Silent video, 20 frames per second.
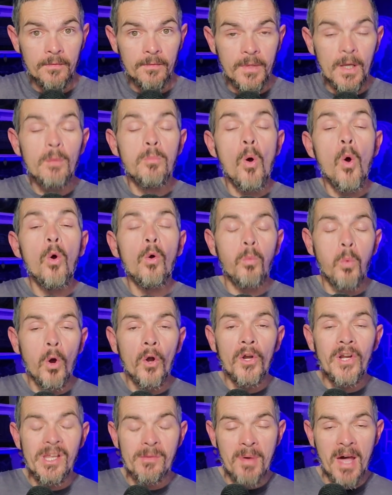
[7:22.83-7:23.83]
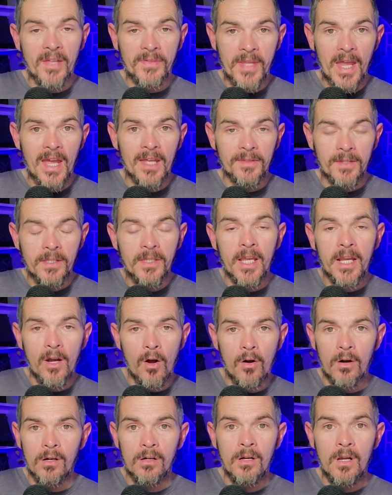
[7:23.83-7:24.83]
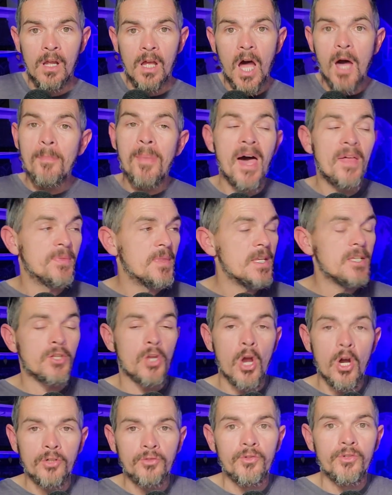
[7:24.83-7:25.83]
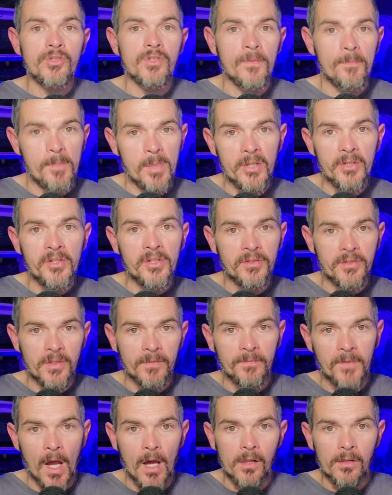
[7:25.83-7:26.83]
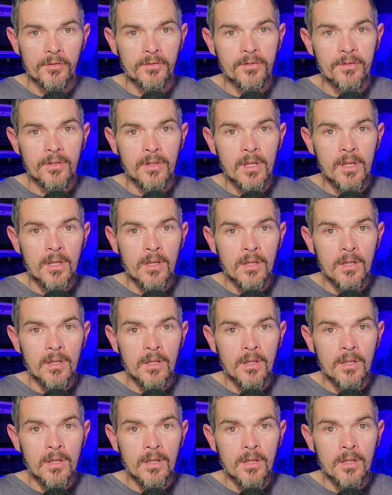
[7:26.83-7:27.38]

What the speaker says: They're more worried about that than they are about these hundreds of billions of dollars.